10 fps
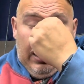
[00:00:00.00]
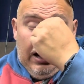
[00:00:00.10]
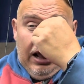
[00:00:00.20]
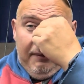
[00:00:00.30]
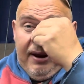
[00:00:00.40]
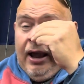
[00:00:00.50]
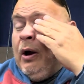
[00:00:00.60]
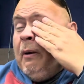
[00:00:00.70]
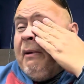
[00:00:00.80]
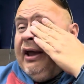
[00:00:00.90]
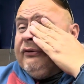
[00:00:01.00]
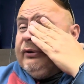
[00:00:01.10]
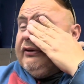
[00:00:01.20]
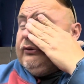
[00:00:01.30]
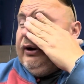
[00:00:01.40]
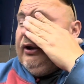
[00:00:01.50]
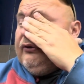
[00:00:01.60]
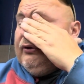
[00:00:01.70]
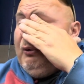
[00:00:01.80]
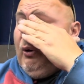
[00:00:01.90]
Let me go mess with this grill
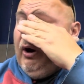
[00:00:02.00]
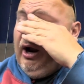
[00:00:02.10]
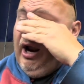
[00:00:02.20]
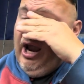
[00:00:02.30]
some more.